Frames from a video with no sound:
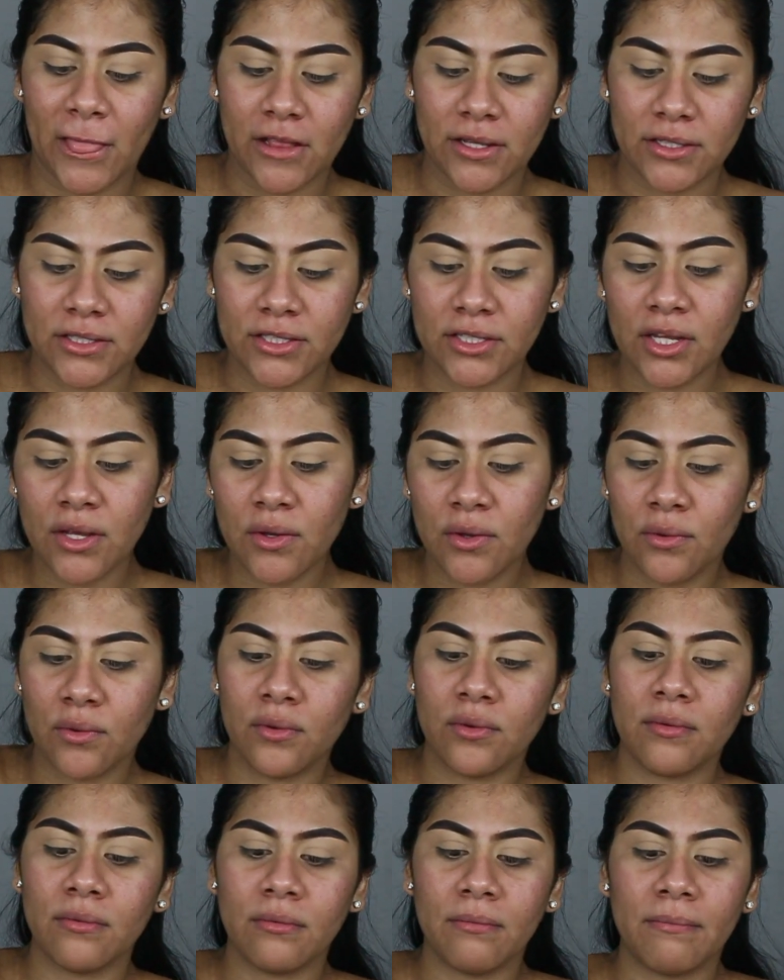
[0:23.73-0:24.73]

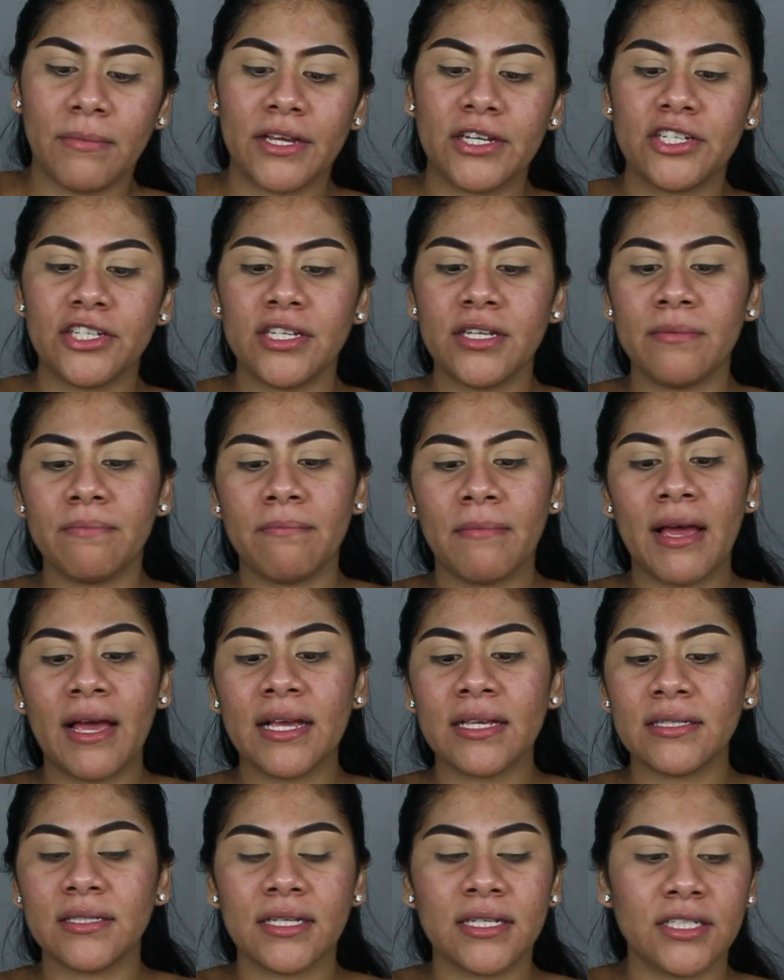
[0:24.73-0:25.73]
So my sheet
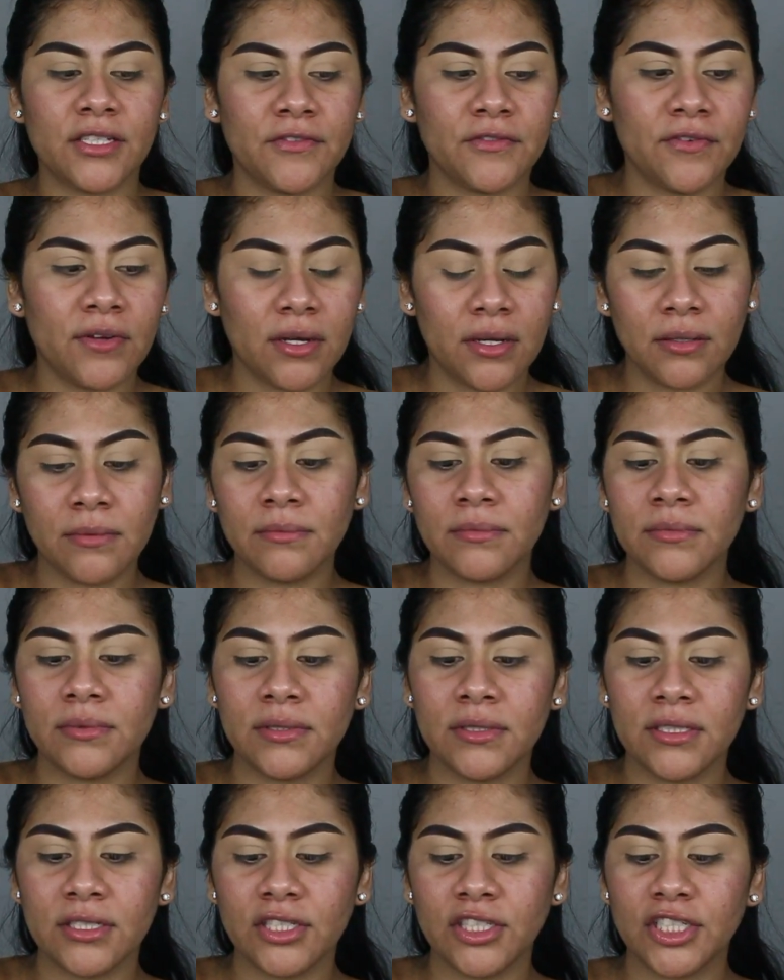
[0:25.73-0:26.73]
mask, it's from
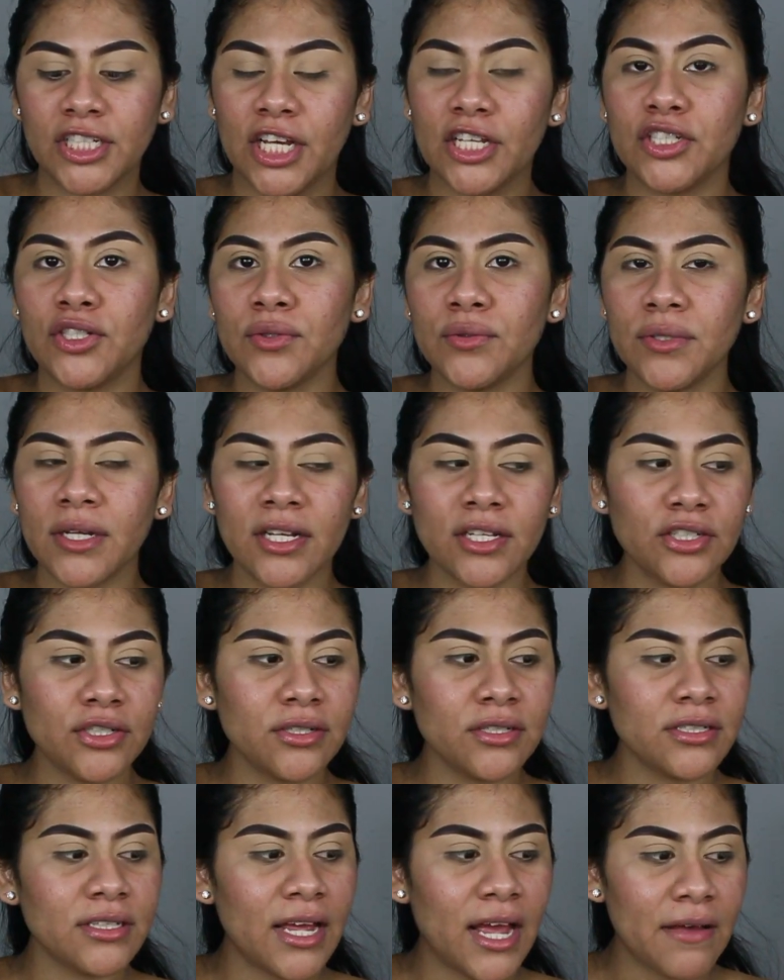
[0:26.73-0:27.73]
Jeju
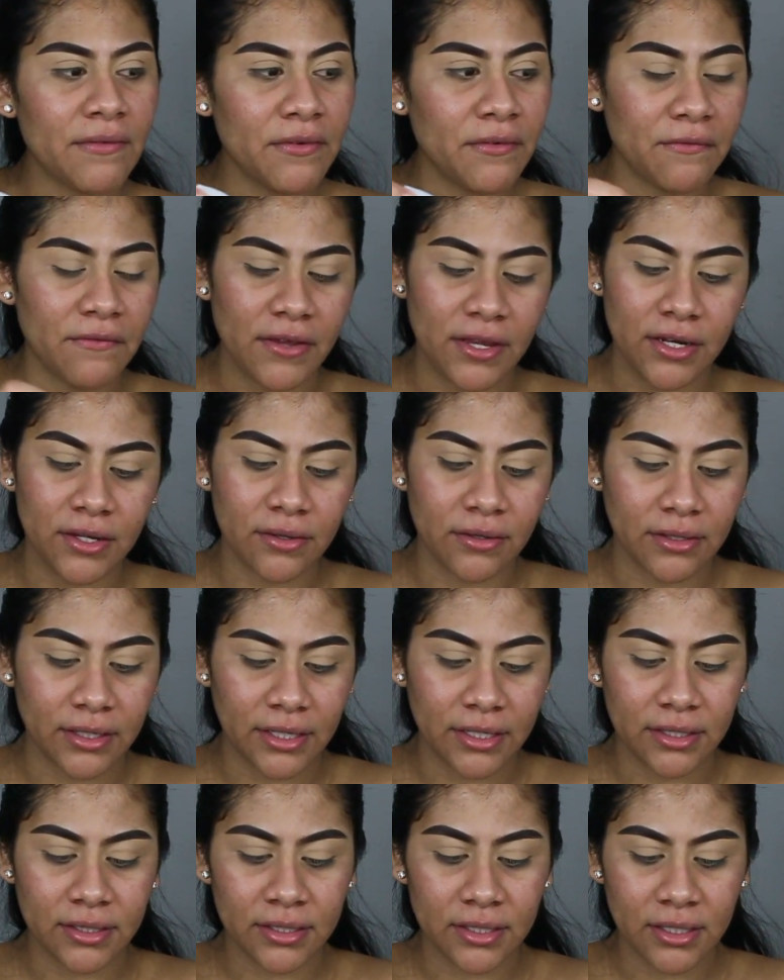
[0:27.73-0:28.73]
Naturals. I have a video
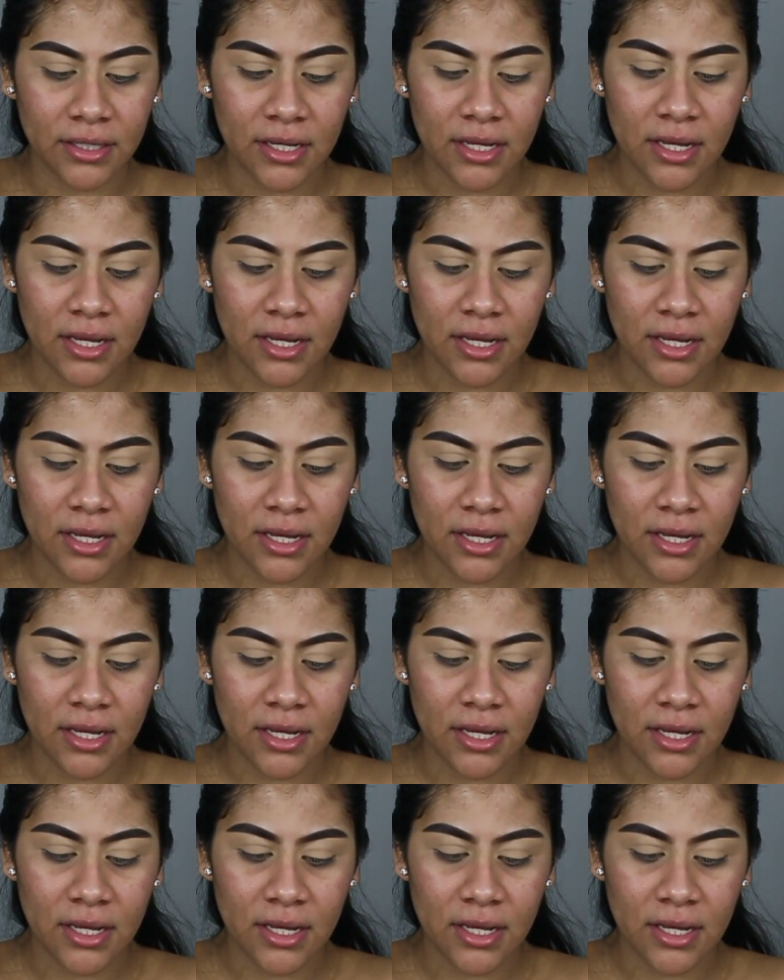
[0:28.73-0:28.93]
linked.